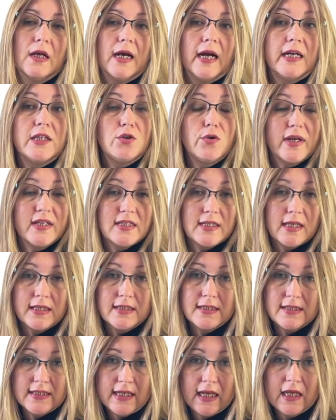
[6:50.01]
Addressing
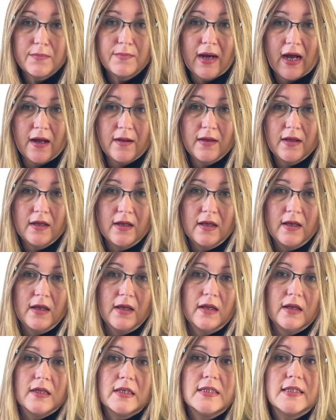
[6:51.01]
stigma.
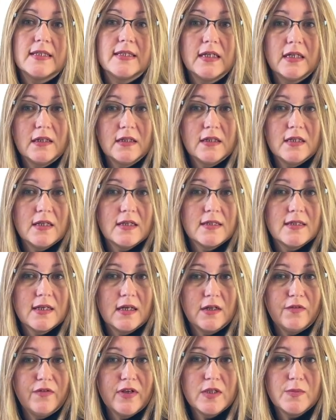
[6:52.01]

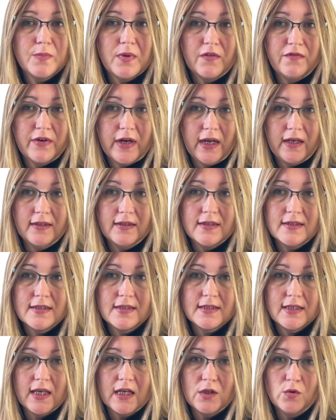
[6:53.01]
Service
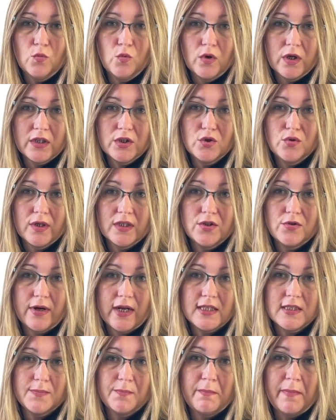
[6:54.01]
providers can work to
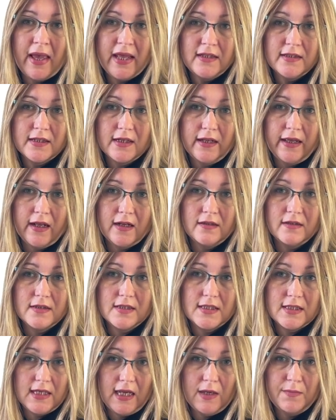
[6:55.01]
address mental health
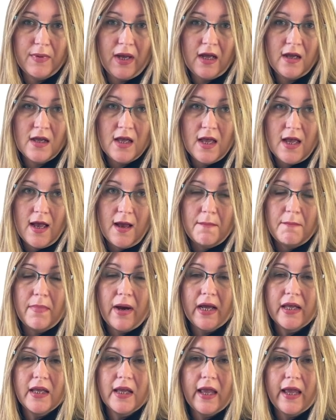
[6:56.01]
stigma
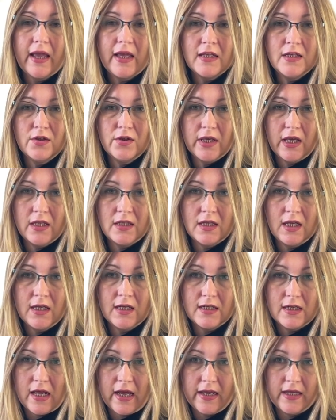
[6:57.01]
by educating
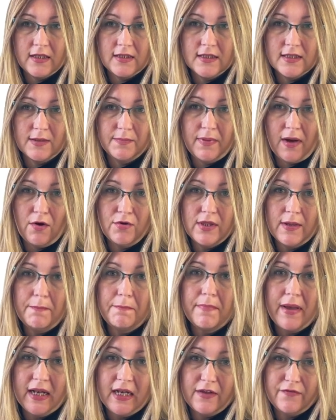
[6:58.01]
clients about the
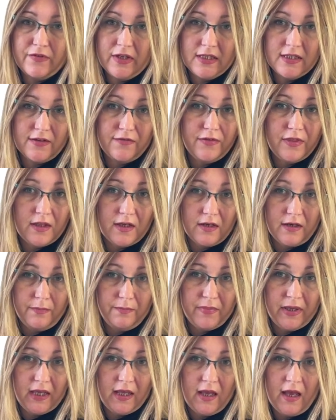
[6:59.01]
benefits of
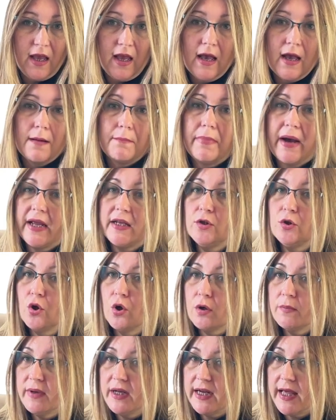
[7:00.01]
therapy, by
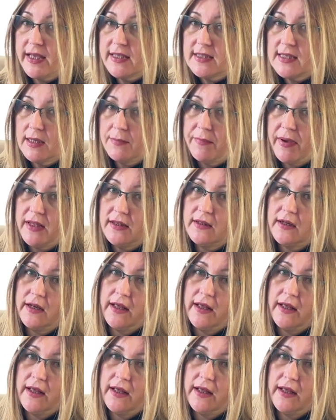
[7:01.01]
normalizing mental